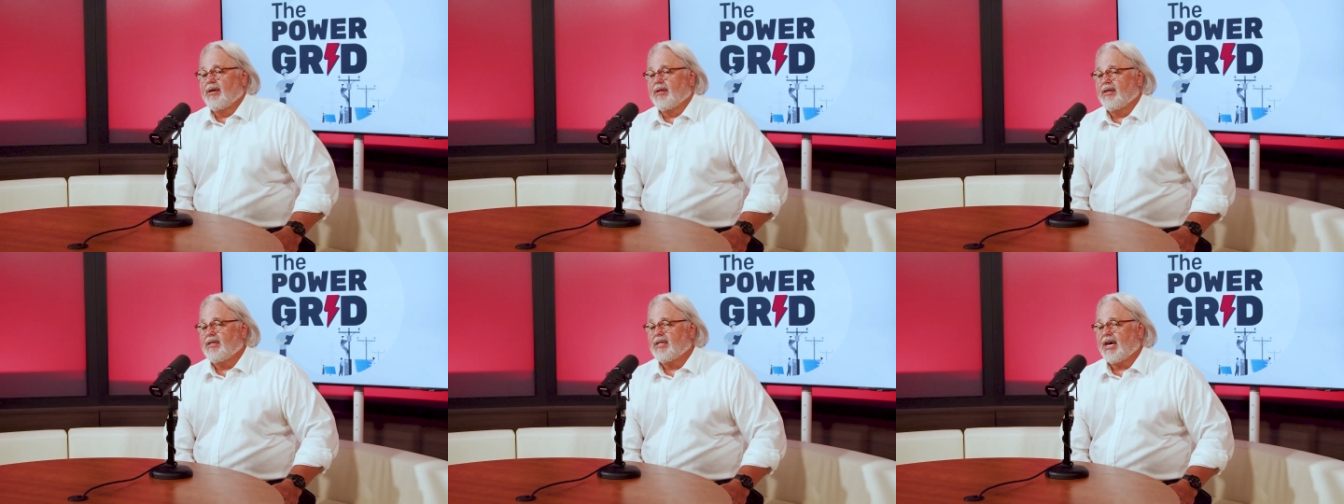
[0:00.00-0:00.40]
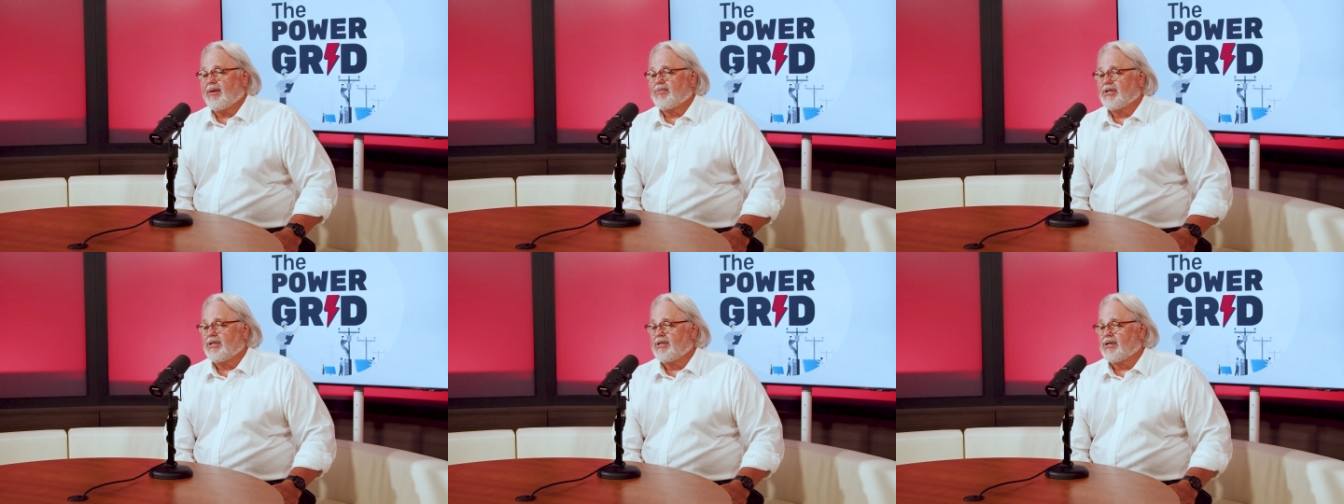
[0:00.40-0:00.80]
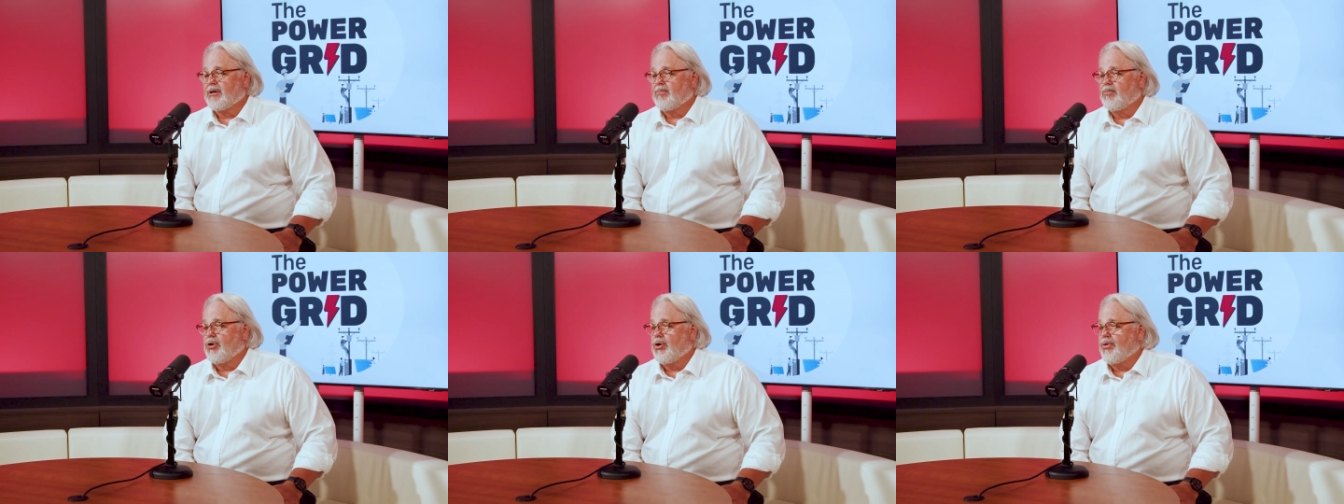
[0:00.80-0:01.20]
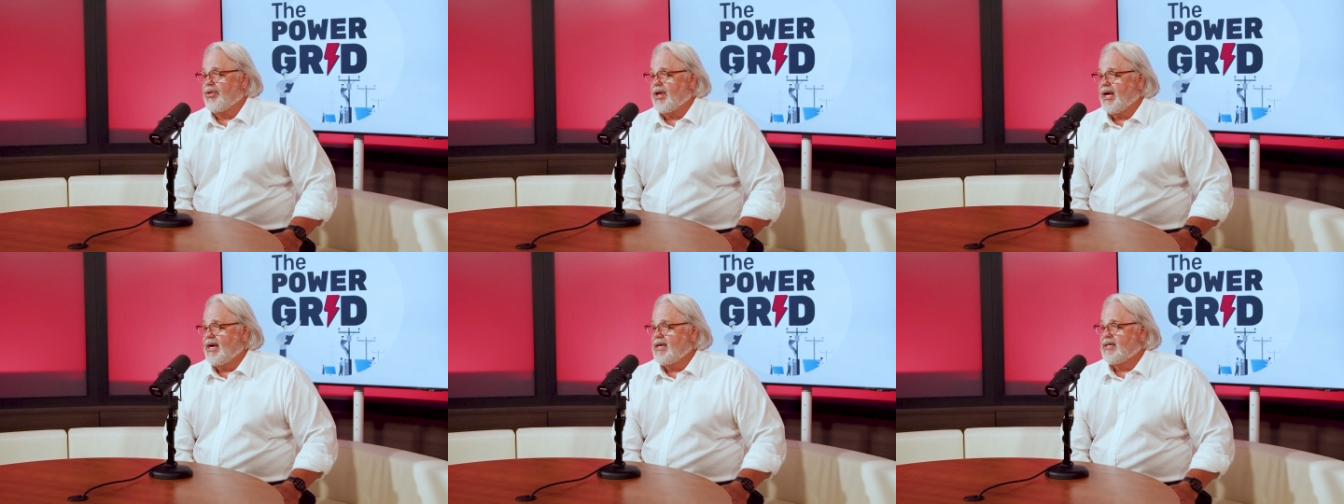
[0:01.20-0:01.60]
These options are
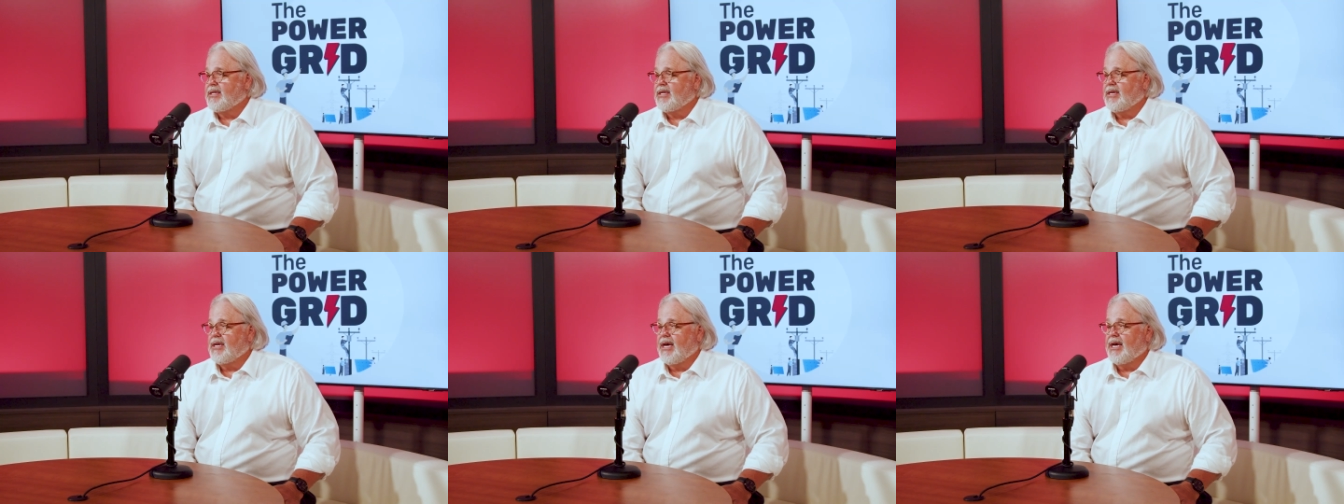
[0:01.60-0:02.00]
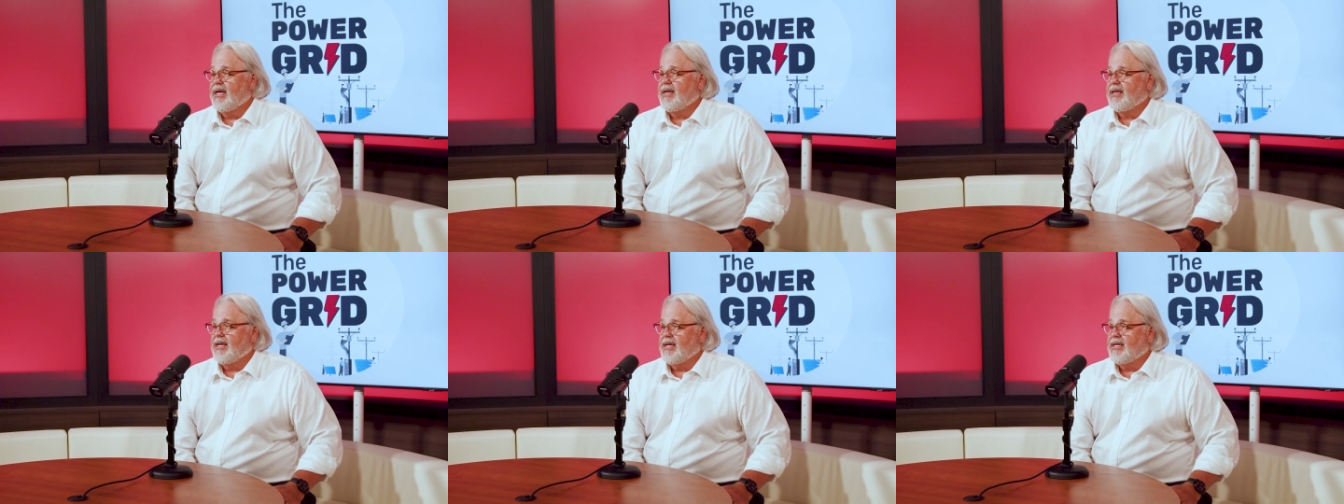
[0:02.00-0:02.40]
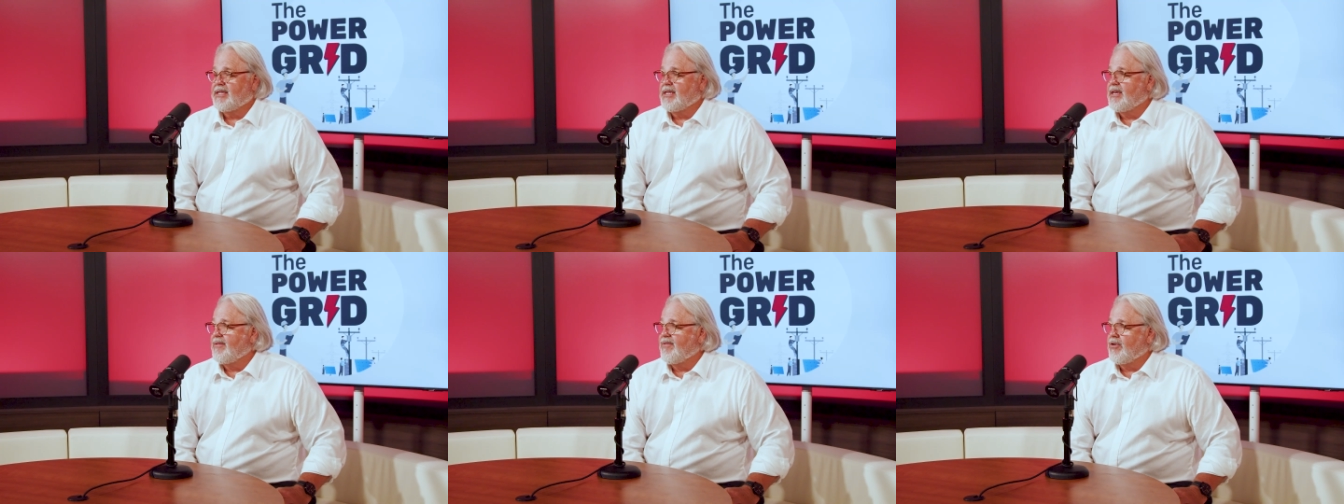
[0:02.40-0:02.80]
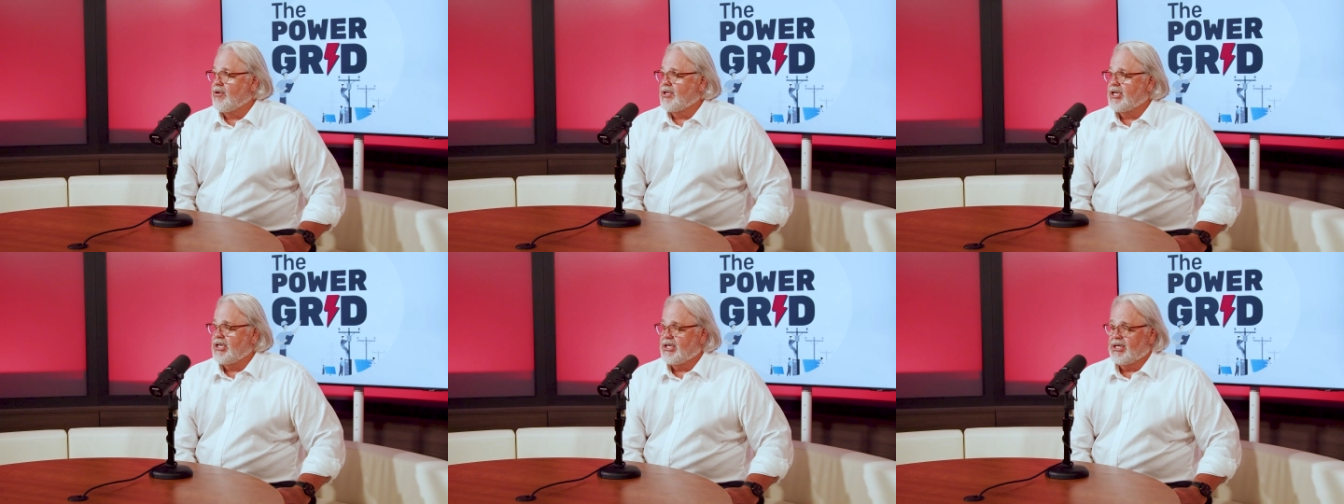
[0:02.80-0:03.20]
both AC and DC
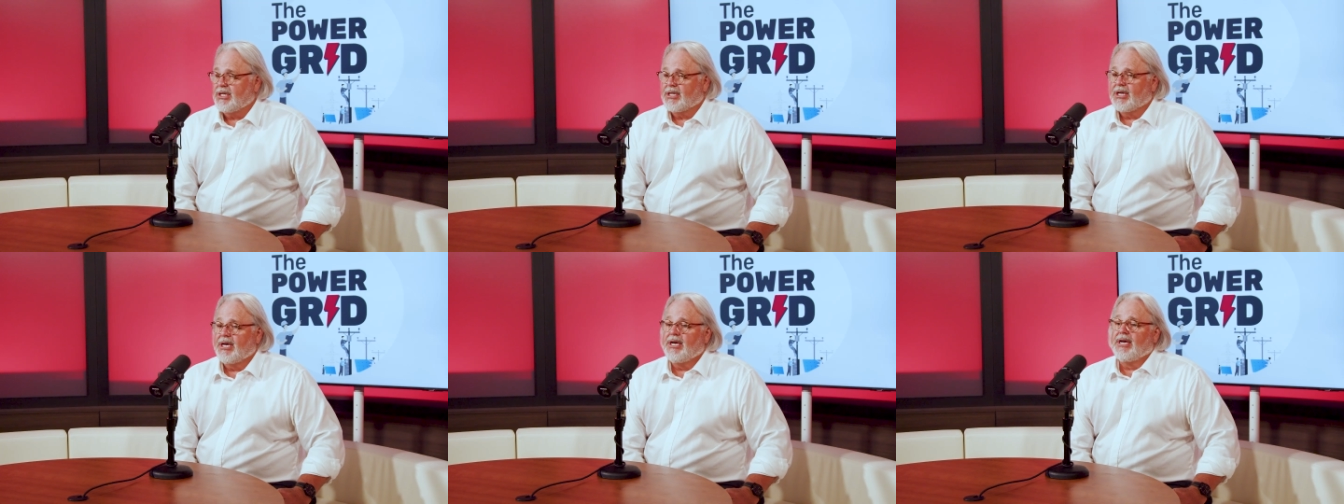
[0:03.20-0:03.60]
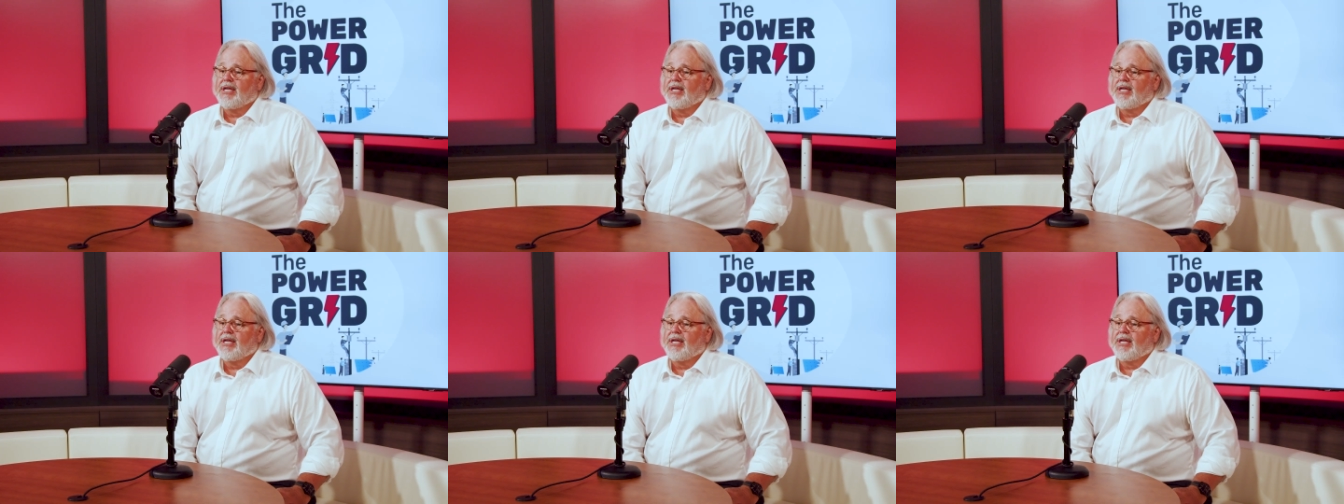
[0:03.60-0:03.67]
voltages.